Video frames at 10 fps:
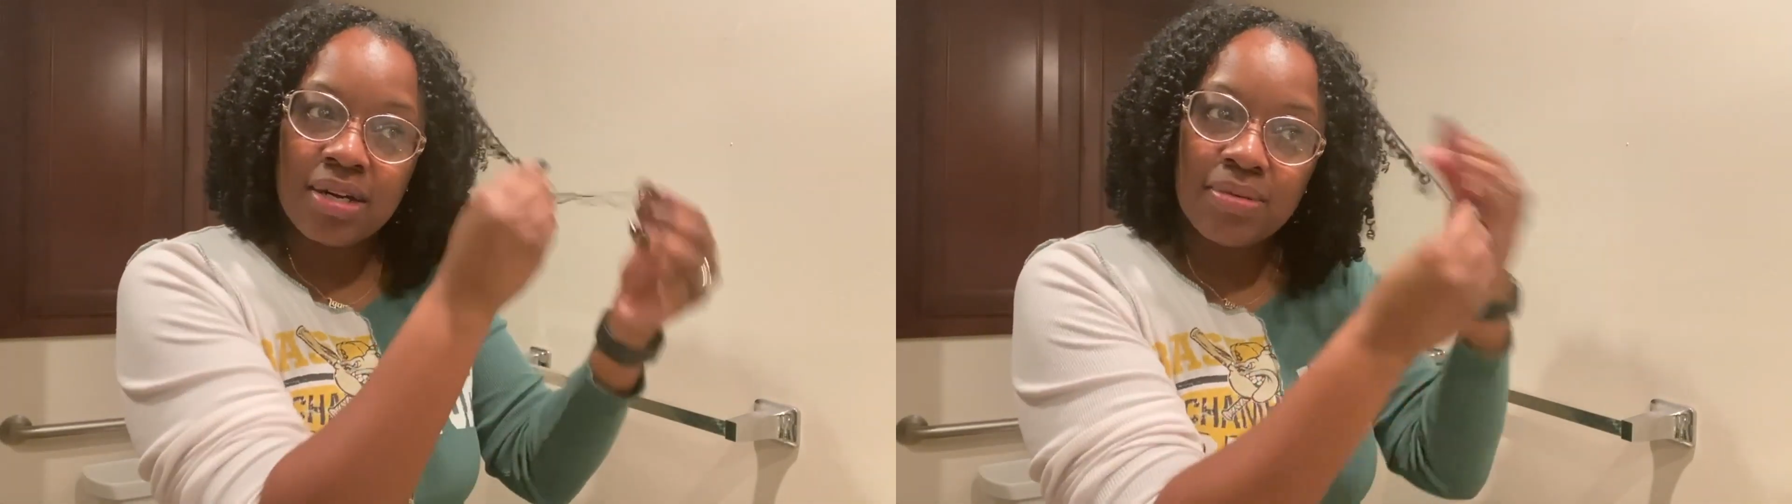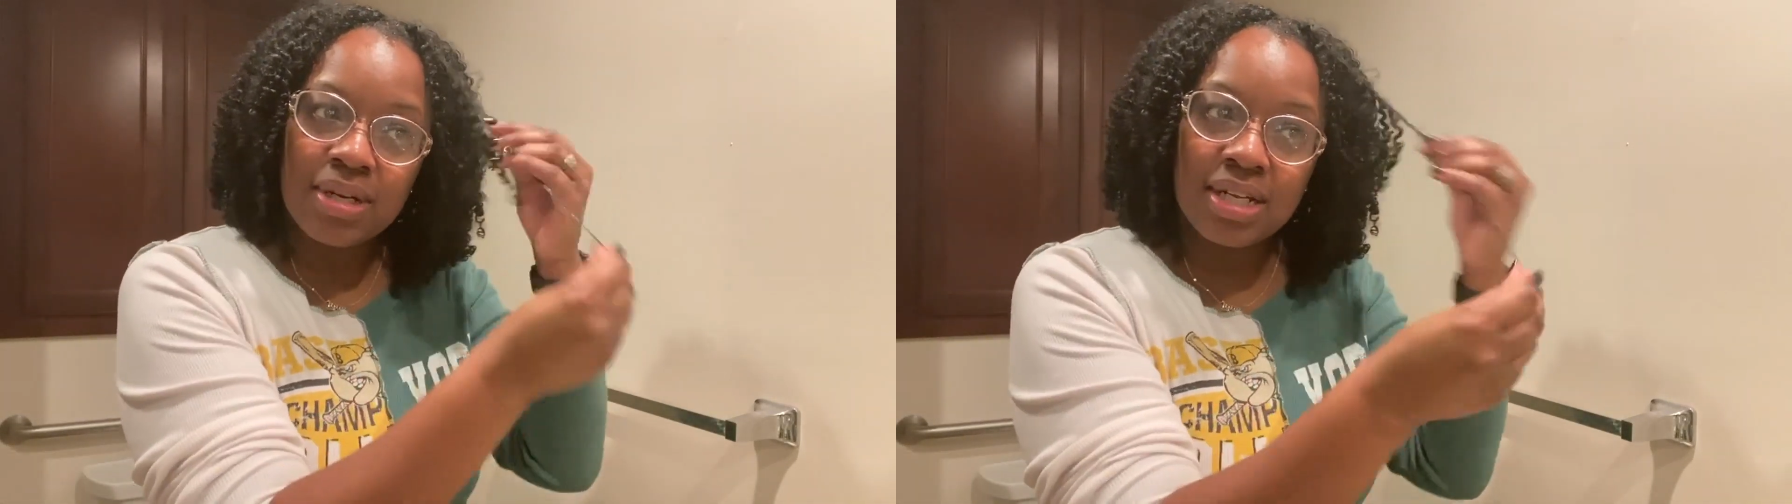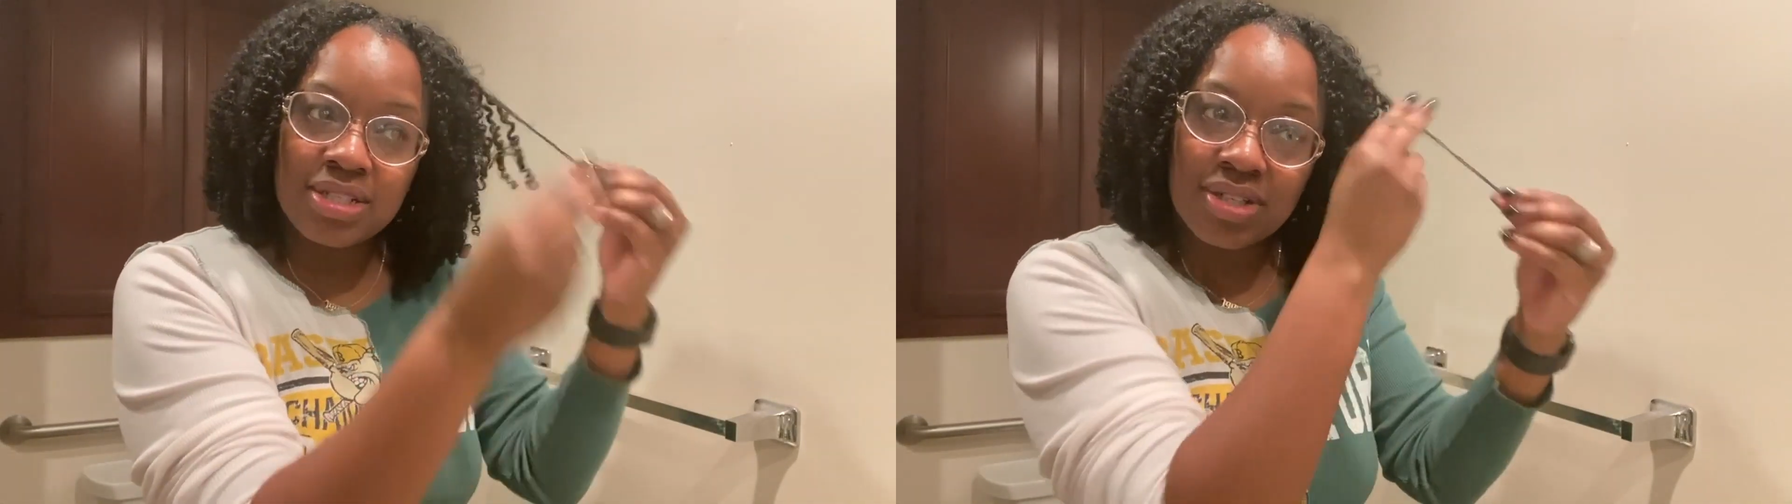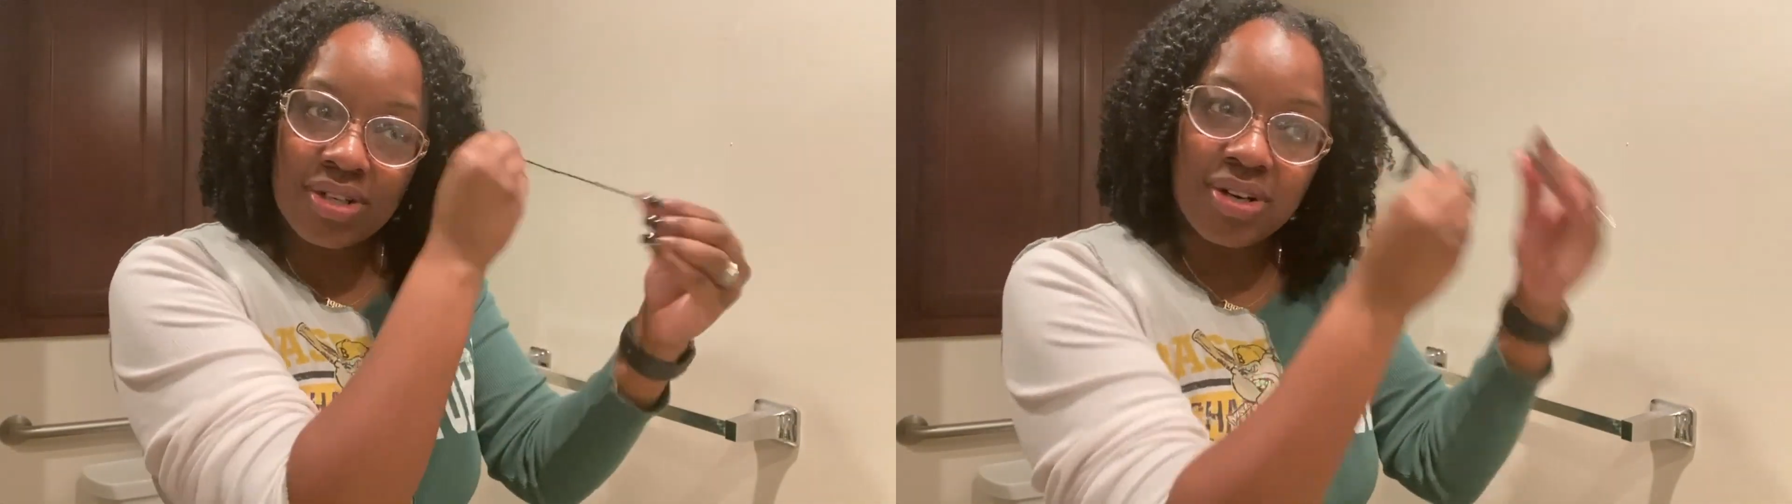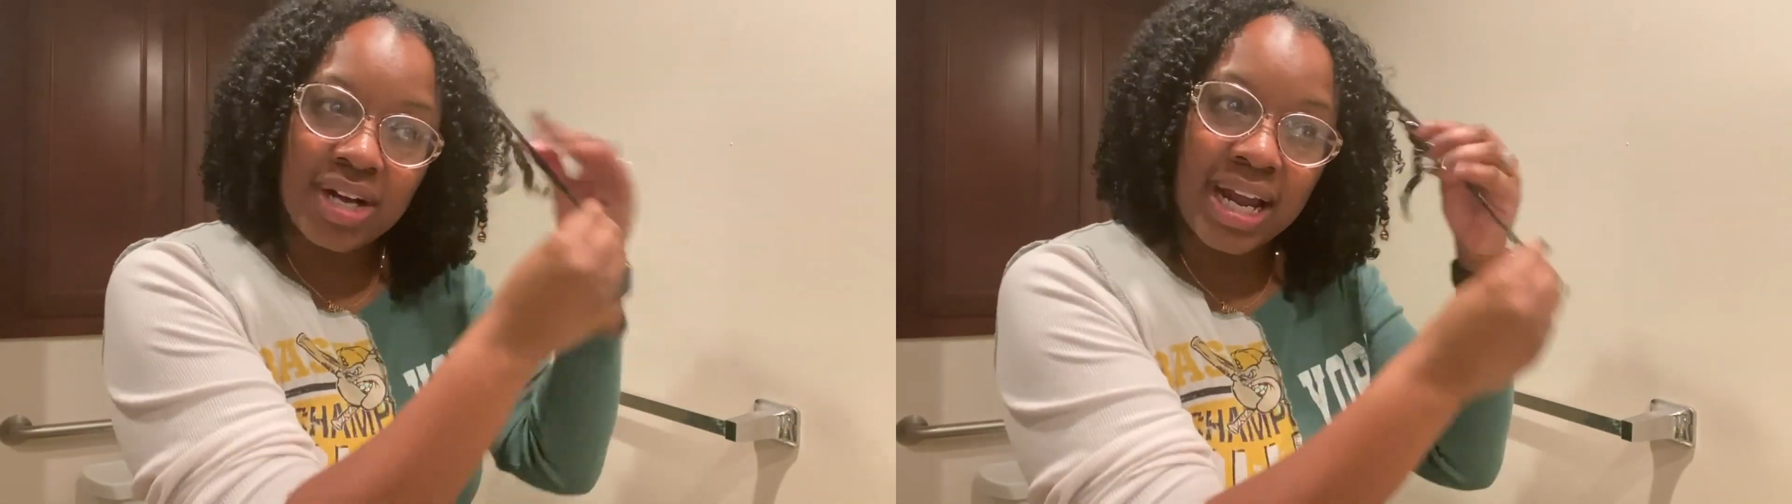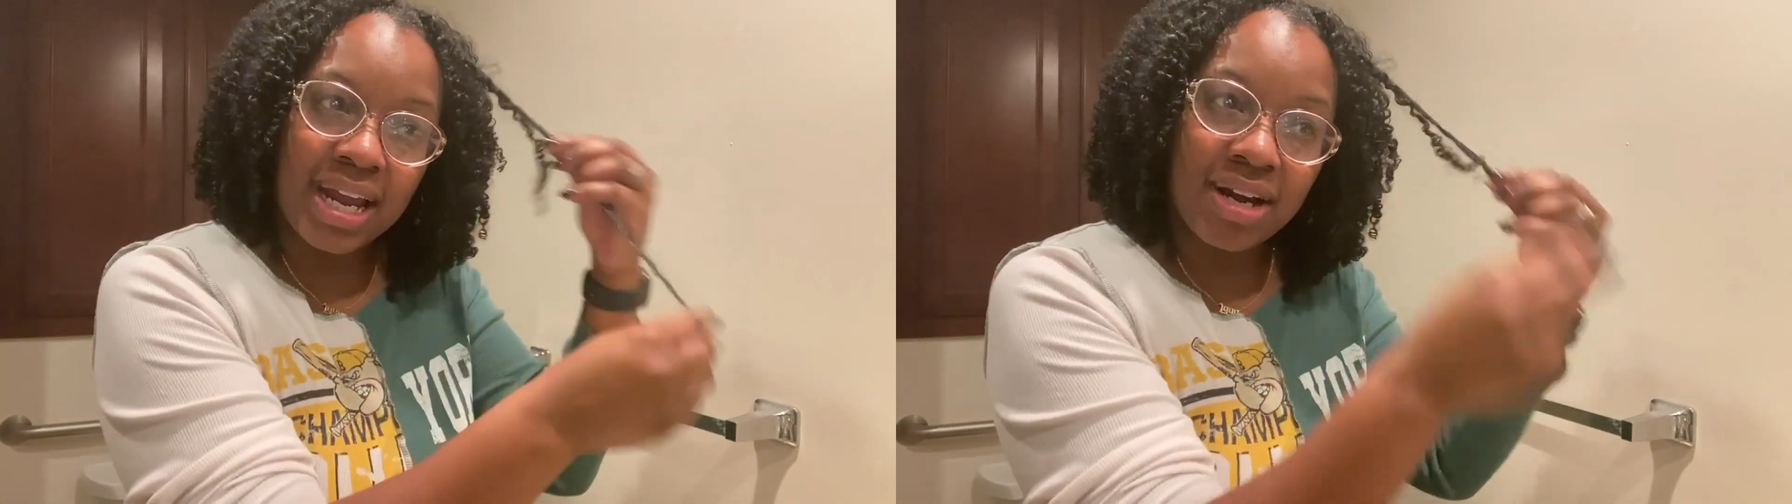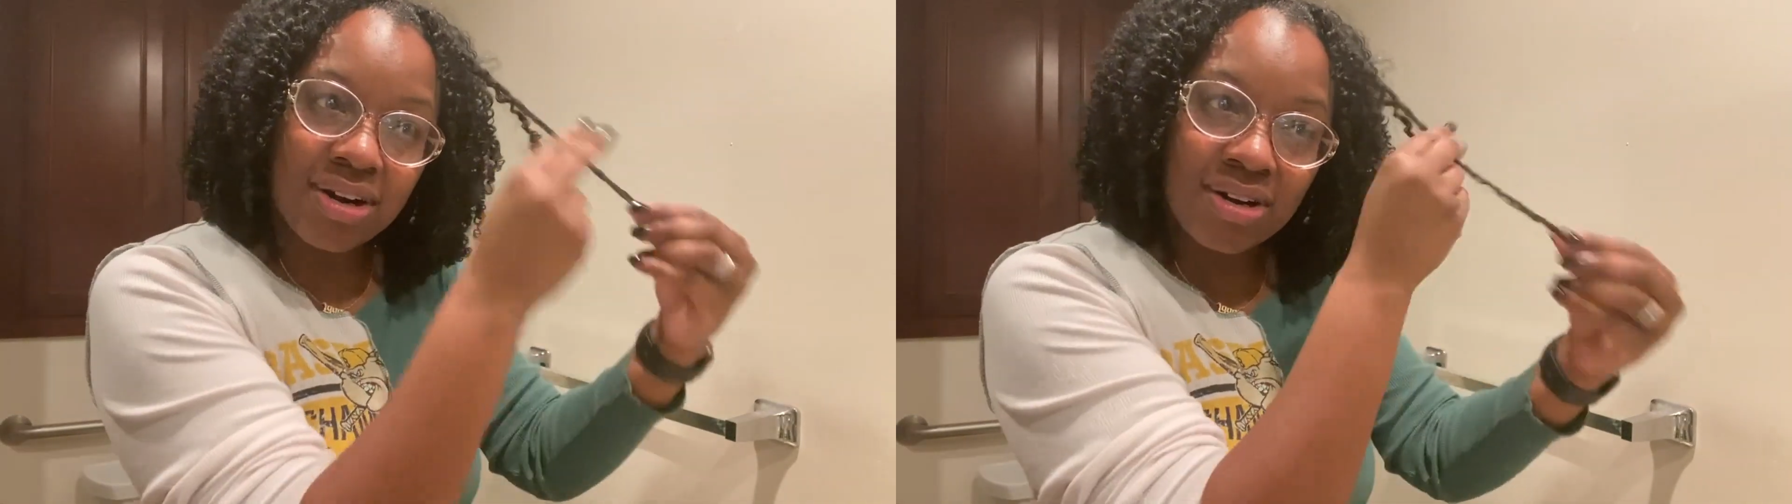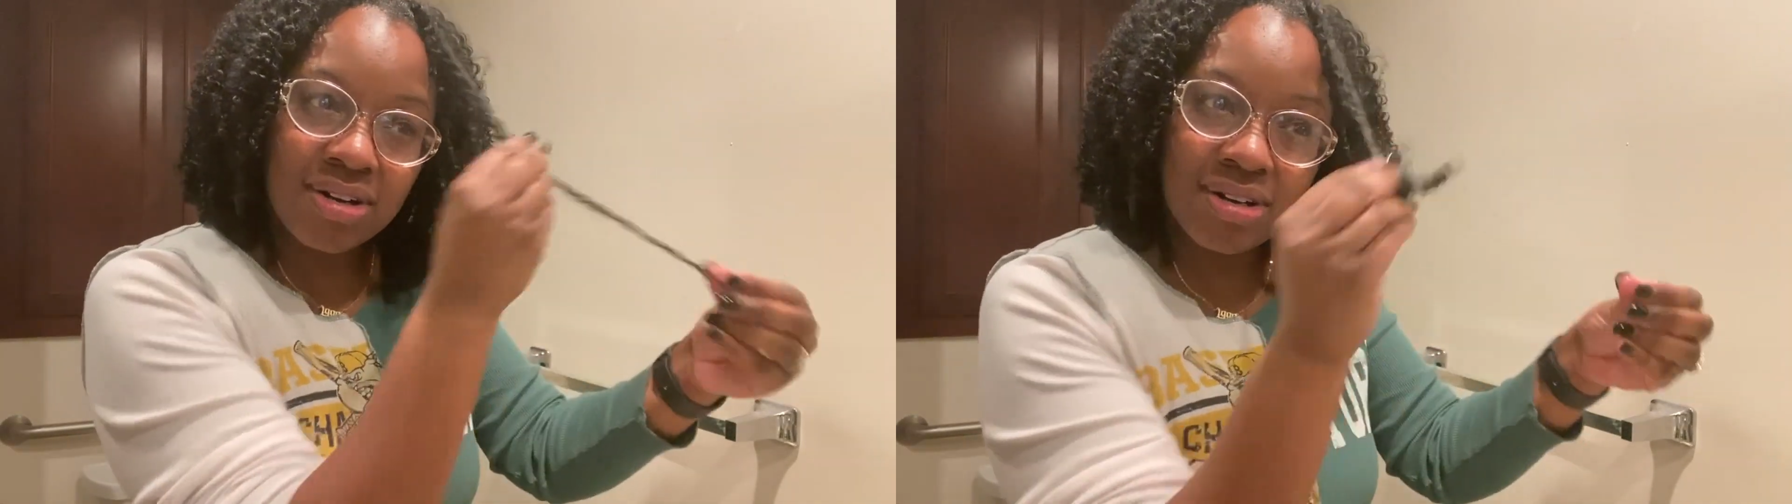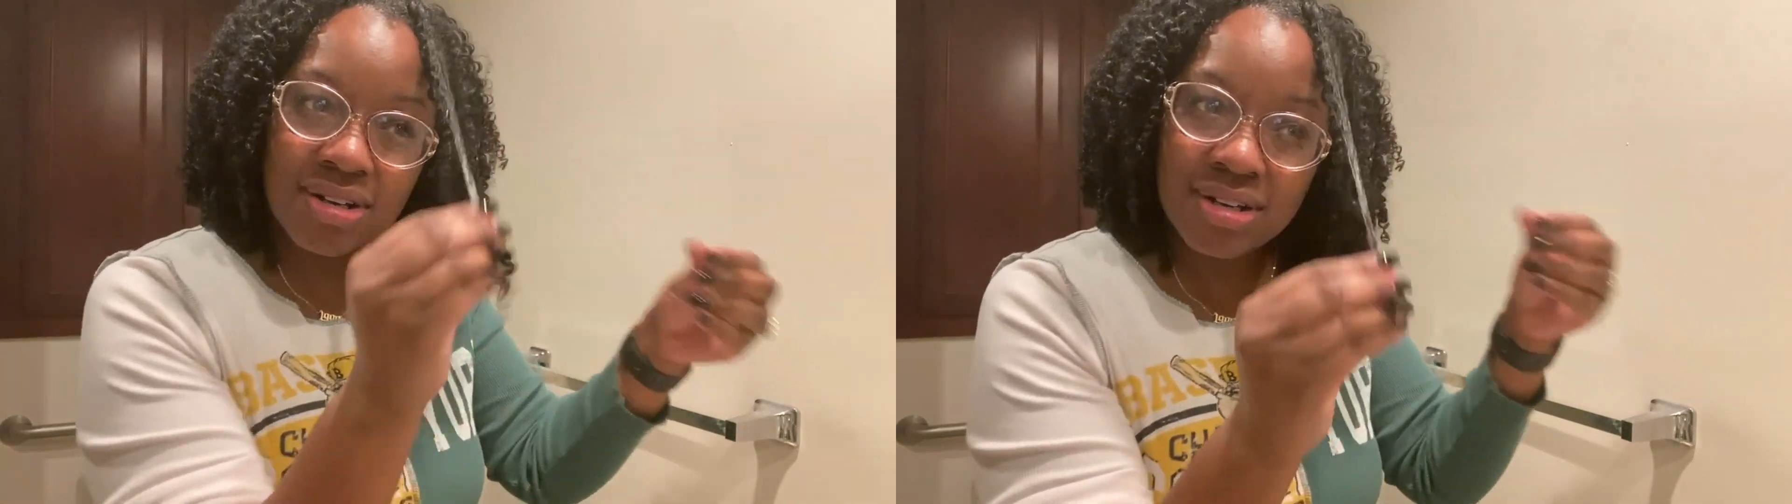put it to your hair,